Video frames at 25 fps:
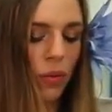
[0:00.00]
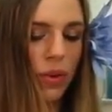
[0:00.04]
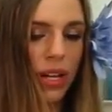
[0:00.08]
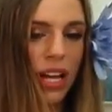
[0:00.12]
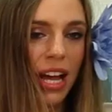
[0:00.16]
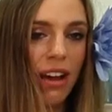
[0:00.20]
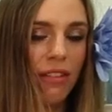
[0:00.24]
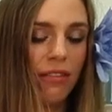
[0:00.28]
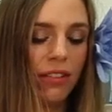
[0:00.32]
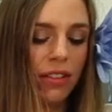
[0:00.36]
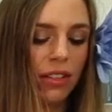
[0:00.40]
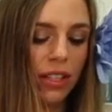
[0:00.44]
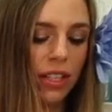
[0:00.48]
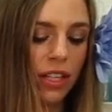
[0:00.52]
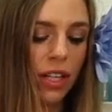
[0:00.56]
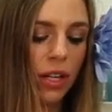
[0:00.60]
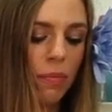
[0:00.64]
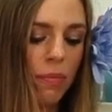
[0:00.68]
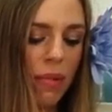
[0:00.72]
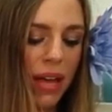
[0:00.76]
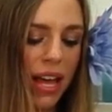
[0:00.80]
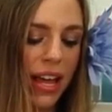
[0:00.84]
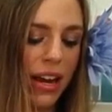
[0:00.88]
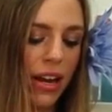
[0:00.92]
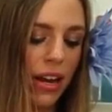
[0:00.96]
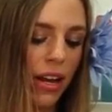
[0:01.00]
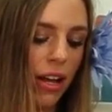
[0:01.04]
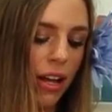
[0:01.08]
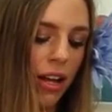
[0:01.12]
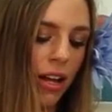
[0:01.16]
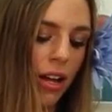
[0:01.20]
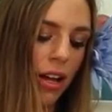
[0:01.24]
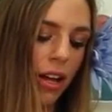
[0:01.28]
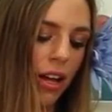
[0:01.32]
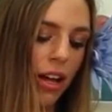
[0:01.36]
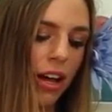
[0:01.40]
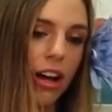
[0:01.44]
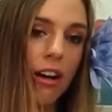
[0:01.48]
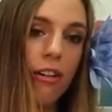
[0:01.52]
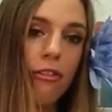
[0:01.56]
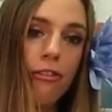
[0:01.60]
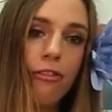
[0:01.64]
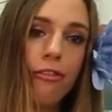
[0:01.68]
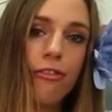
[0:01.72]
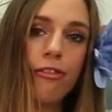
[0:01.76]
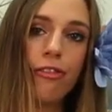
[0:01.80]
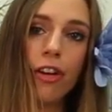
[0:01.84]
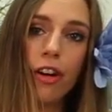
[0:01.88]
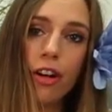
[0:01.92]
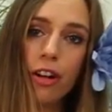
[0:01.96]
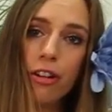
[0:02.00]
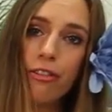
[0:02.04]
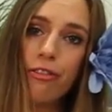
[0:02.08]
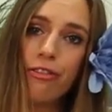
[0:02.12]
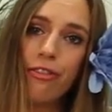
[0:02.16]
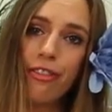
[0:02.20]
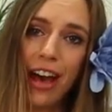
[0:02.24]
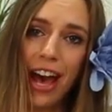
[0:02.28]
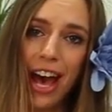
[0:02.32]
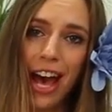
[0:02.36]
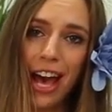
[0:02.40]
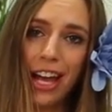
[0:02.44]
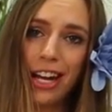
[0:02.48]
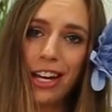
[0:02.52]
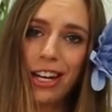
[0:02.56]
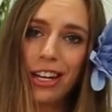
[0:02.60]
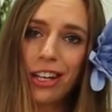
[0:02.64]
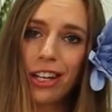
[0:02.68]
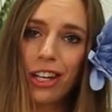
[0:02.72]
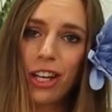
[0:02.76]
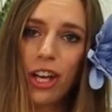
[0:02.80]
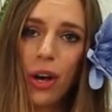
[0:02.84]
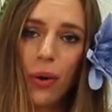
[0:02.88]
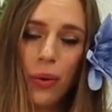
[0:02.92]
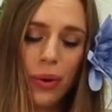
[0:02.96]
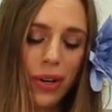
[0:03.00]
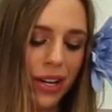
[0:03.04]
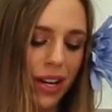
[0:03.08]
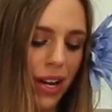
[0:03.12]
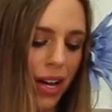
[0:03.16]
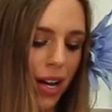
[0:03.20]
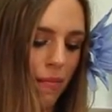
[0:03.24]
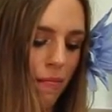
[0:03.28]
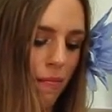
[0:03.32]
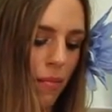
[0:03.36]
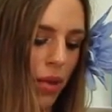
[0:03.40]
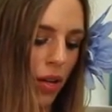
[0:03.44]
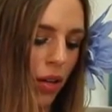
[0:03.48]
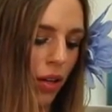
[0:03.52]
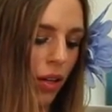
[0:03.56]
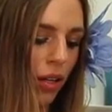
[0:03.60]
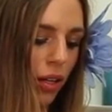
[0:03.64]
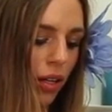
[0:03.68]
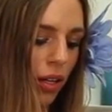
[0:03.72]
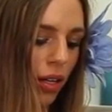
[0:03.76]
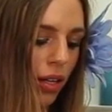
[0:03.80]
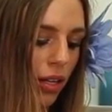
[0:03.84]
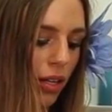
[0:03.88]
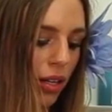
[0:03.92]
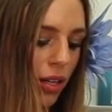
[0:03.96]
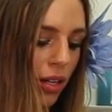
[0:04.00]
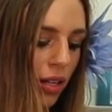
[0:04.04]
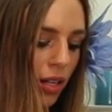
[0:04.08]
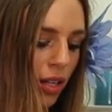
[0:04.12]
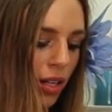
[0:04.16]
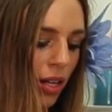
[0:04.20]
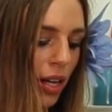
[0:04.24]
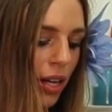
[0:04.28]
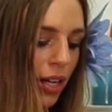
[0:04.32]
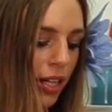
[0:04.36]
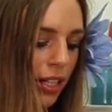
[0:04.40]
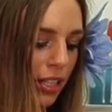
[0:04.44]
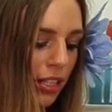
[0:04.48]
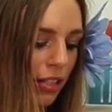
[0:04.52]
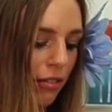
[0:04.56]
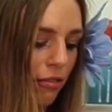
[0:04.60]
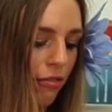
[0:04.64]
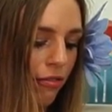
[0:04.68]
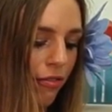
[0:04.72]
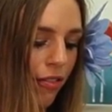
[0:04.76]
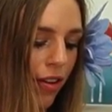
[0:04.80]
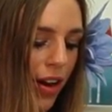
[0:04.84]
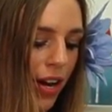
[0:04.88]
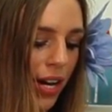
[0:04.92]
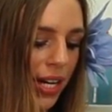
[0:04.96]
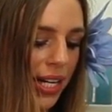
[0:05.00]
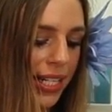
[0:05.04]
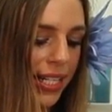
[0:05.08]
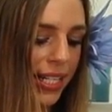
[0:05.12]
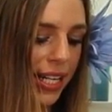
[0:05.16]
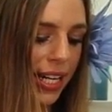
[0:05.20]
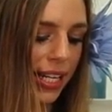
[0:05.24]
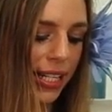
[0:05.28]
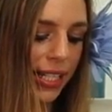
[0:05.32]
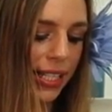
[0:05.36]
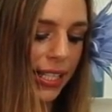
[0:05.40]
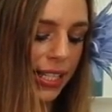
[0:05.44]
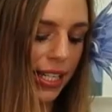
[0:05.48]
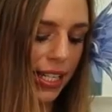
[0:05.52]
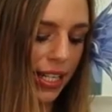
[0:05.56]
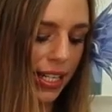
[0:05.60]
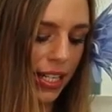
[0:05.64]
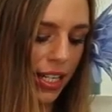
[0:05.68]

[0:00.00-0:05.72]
We have a little bit of full fat coconut milk. It's a very tasty